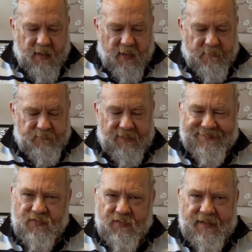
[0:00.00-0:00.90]

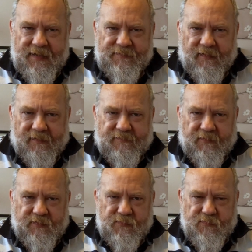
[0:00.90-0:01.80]
It's not an easy
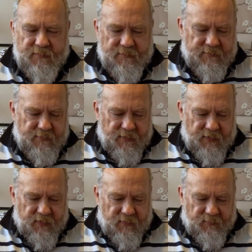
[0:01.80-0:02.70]
list to do,
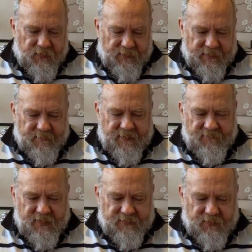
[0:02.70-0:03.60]
but I'll
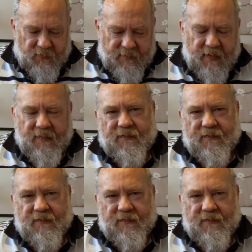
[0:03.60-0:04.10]
give it a shot.